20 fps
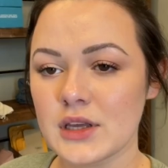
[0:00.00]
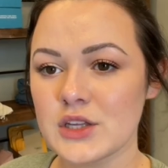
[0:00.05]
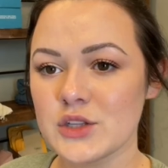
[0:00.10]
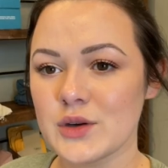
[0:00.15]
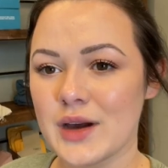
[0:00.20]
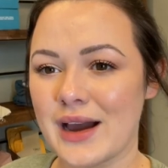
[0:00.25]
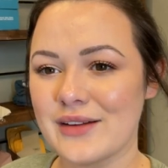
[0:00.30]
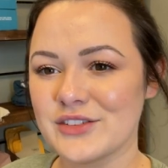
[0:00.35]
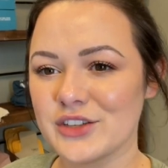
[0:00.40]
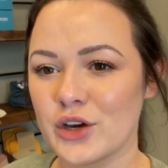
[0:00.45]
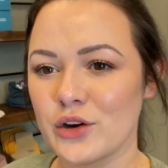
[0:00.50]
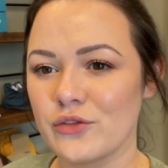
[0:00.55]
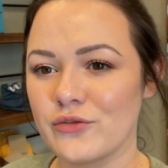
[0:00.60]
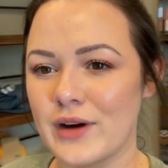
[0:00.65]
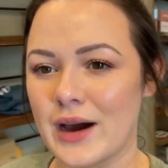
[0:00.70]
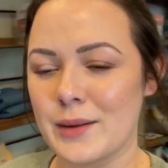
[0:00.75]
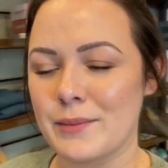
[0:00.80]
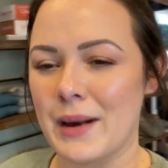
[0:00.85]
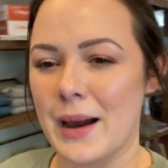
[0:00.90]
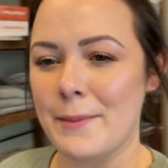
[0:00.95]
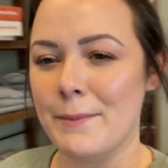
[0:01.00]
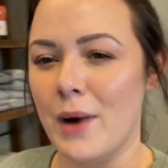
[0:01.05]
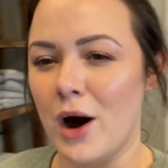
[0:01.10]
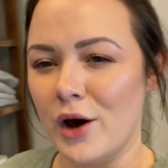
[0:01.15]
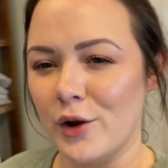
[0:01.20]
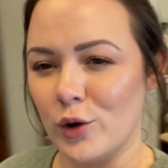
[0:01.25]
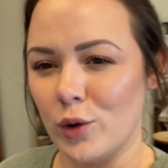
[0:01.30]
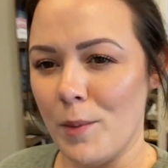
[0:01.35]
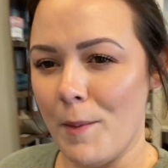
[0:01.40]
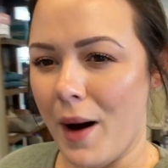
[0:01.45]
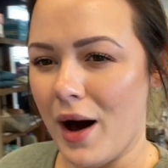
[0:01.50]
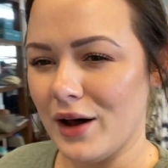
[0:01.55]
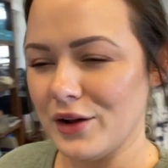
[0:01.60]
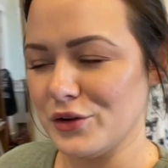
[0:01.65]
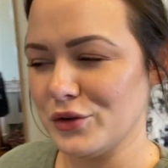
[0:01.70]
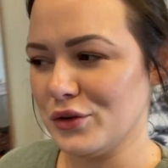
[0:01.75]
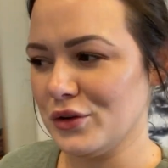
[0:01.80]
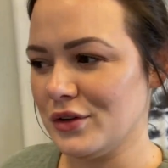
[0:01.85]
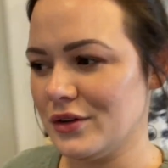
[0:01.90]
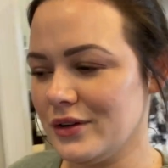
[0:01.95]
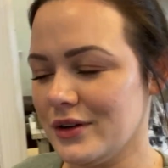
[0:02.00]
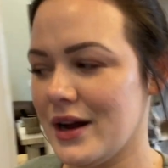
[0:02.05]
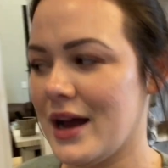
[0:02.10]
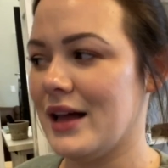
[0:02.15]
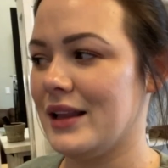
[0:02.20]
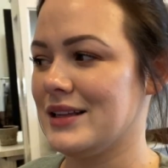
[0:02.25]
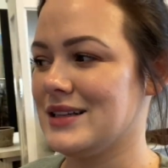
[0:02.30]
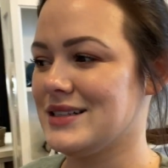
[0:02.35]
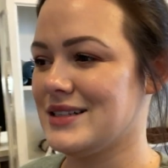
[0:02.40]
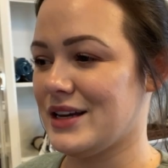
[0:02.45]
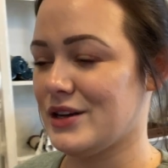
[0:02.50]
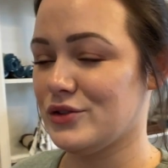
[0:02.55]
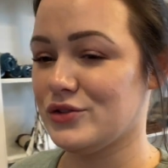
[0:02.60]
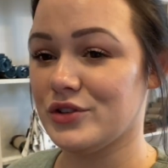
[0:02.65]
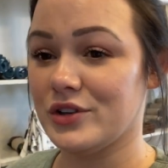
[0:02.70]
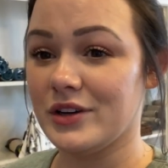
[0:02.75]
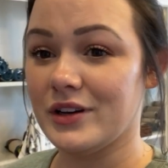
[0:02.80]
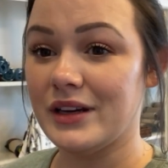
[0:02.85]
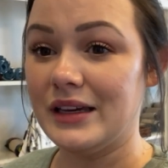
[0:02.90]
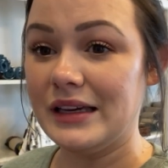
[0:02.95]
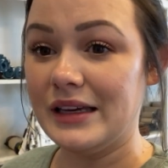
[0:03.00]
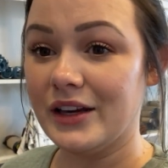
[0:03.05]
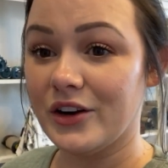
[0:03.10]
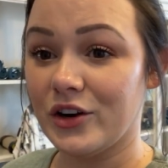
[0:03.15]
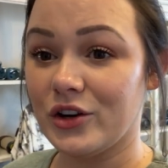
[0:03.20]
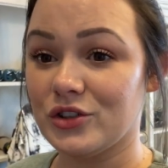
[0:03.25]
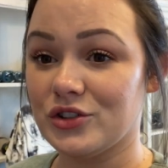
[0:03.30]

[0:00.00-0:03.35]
So I have to go find my model model, Alexandra, and get her